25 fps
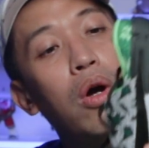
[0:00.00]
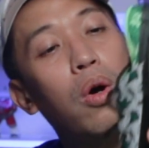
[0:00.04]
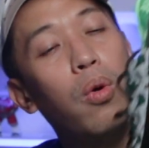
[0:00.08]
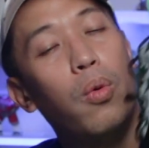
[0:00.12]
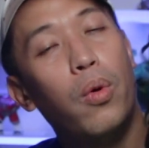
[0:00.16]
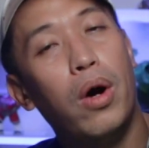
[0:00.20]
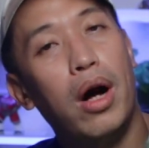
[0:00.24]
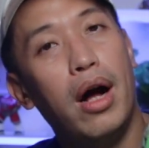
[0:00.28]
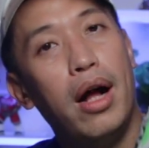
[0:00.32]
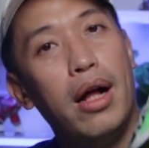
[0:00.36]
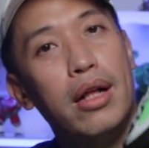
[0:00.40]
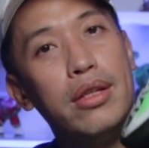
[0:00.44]

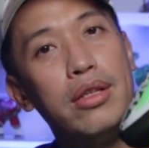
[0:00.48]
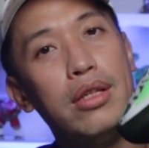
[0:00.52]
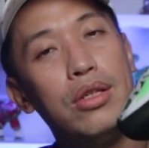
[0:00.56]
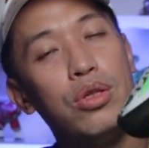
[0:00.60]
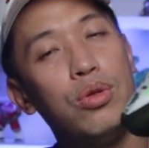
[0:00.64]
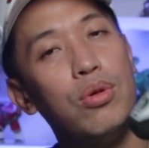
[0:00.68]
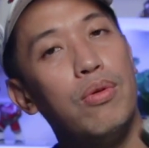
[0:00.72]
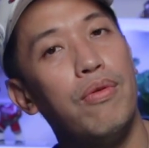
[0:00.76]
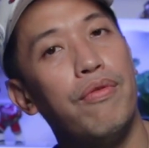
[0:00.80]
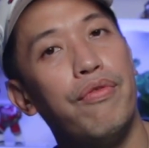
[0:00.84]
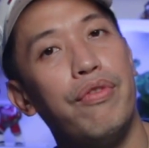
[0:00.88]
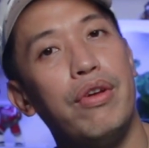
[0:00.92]
While the
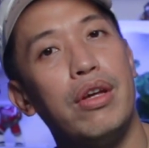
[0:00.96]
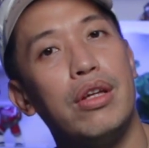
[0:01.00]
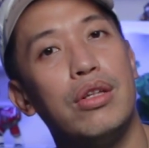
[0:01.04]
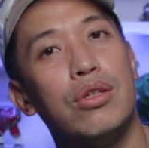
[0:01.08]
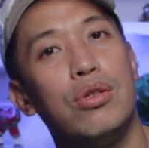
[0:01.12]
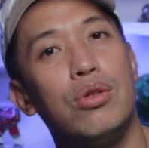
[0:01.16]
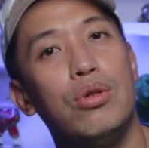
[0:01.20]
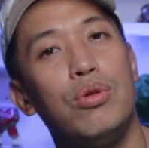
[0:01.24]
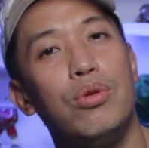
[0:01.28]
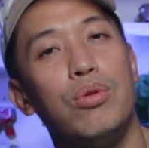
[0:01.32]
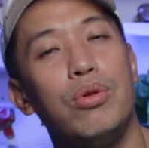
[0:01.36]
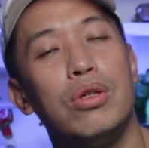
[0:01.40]
Zoom Freak
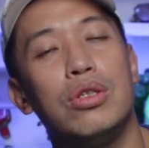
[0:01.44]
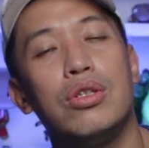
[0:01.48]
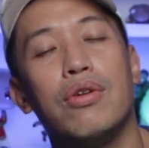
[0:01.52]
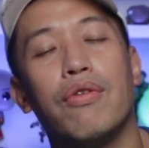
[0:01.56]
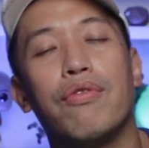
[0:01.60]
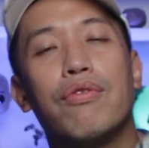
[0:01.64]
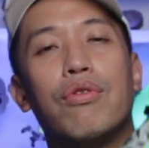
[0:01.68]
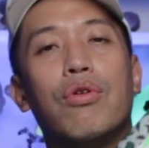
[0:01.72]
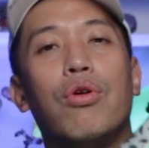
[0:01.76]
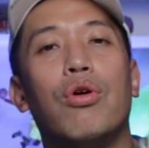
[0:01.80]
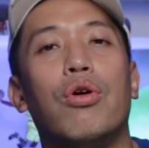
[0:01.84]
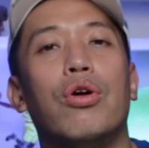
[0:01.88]
2 is
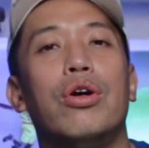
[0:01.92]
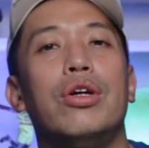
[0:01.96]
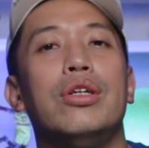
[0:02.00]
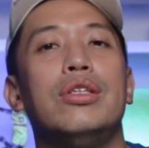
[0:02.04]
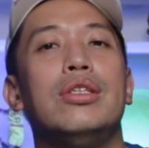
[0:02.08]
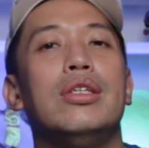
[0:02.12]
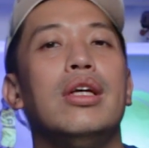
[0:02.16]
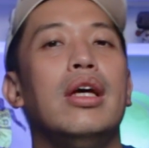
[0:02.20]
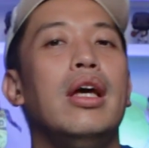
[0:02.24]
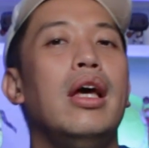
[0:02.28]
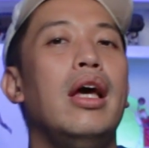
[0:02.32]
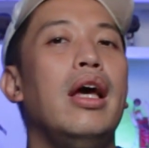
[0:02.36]
of
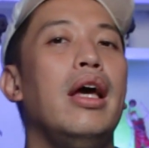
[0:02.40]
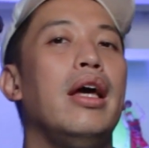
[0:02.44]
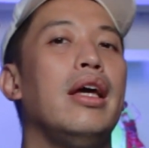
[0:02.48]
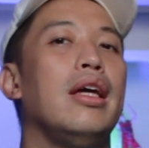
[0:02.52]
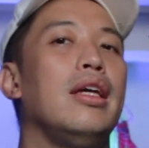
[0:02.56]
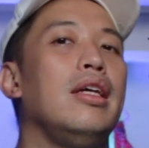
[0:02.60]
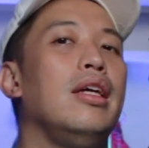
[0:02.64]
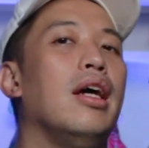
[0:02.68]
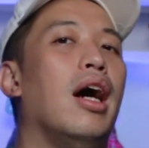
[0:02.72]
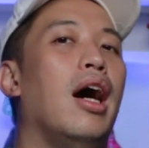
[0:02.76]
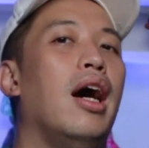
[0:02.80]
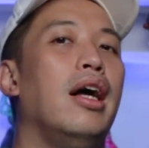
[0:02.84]
course
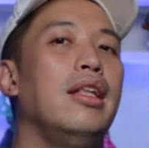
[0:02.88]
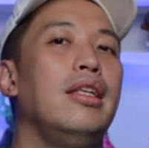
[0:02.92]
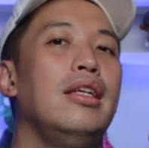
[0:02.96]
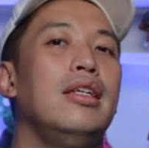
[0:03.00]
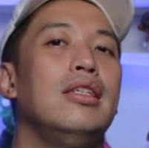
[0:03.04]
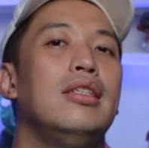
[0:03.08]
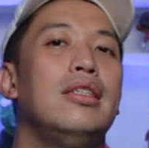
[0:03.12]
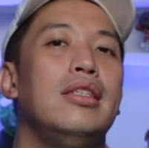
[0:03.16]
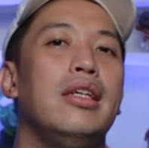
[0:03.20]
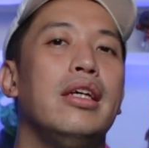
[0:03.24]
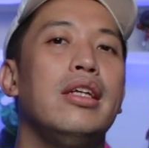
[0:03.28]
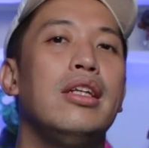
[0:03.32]
Giannis'
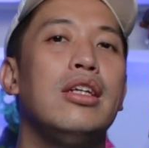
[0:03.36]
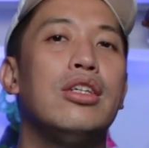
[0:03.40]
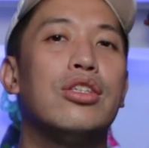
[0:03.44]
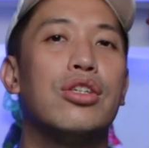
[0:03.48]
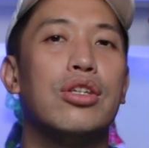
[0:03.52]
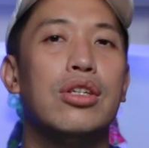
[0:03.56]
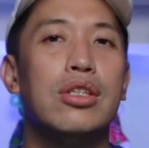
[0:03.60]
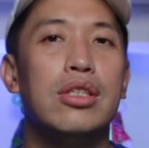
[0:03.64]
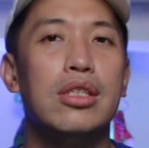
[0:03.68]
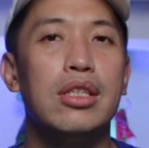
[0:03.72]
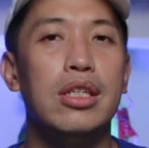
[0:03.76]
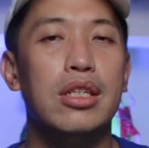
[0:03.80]

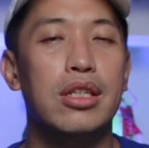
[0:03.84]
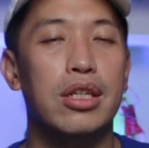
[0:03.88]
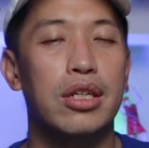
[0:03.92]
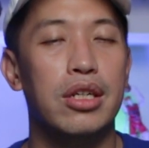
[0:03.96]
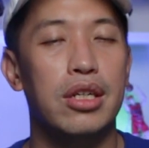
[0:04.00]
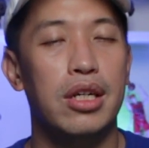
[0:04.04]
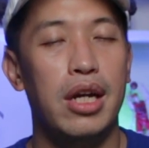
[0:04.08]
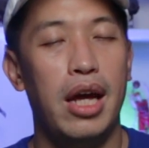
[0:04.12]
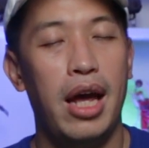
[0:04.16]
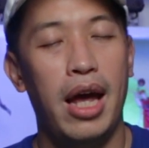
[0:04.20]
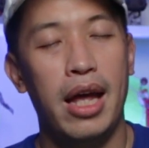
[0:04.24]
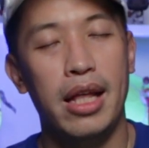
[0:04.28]
signature sneaker,
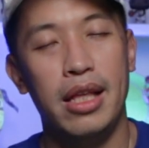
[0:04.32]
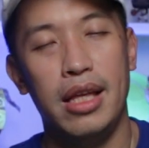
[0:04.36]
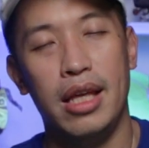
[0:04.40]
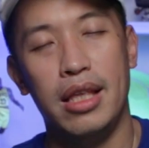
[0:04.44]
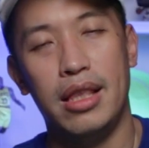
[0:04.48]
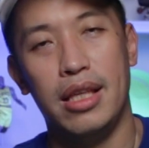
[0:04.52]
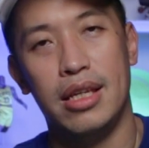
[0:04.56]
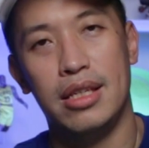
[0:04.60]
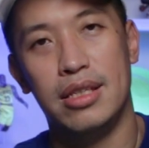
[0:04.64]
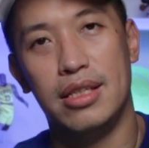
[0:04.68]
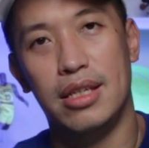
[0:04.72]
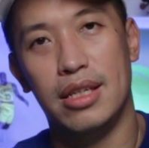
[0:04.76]
and
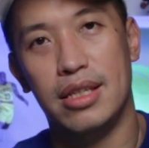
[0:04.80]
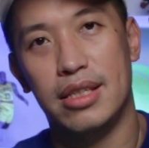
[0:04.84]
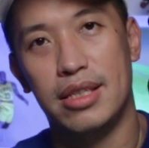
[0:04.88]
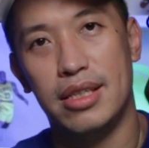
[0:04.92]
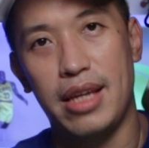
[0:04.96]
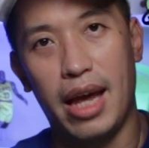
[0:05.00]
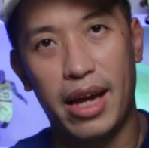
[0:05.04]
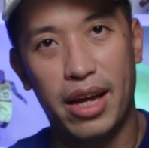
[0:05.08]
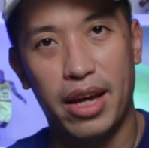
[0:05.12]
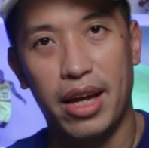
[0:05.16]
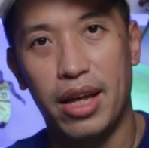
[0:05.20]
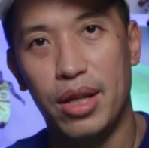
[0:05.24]
it is the
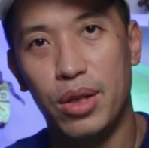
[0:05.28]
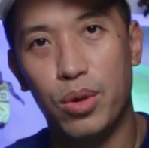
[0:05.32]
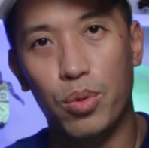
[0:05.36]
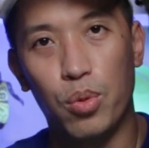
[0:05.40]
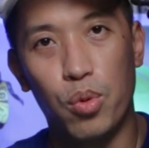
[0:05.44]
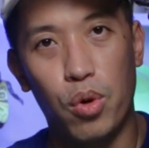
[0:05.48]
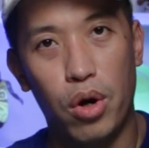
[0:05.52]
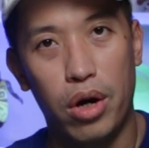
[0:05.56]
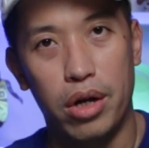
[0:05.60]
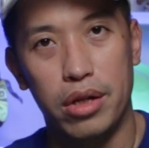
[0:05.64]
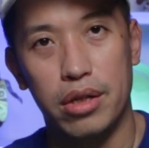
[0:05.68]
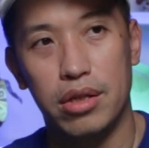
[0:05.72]
second
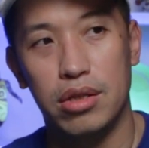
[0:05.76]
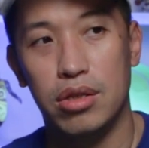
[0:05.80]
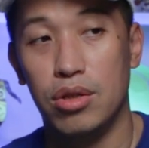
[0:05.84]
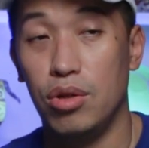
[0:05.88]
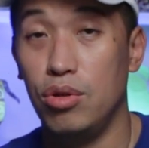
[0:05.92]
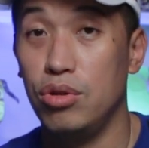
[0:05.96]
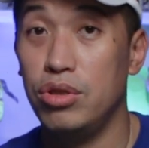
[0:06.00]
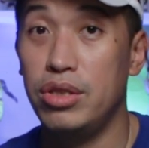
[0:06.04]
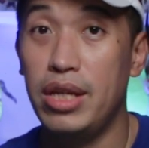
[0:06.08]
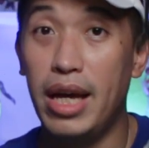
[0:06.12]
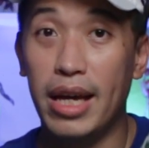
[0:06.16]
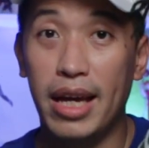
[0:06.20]
one.
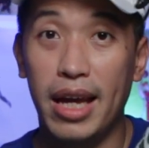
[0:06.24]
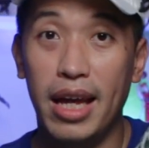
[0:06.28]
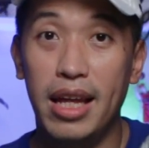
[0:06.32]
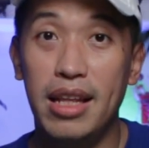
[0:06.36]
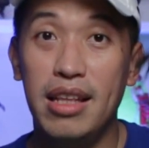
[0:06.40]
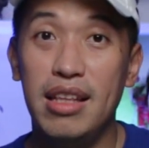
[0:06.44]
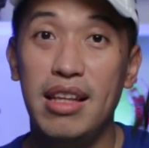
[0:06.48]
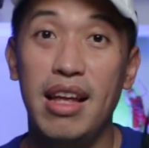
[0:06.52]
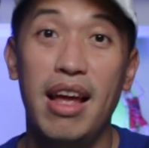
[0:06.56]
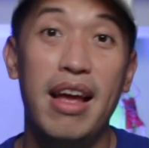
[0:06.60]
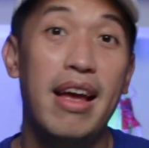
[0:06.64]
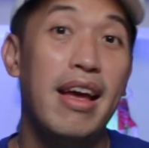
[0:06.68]
So
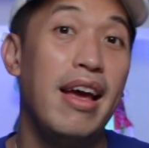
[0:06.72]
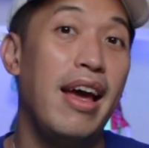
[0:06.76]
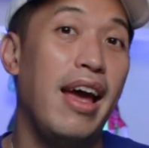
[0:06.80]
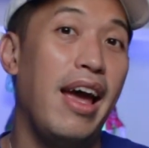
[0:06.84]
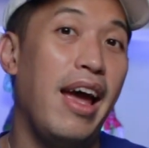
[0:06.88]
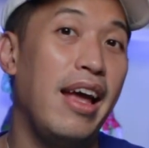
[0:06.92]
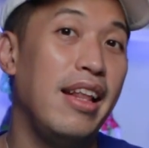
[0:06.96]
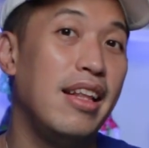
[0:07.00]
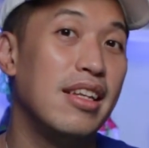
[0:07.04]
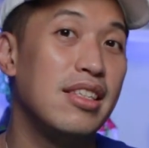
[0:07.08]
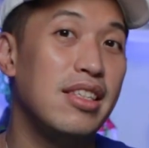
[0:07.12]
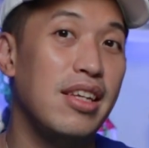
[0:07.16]
second in the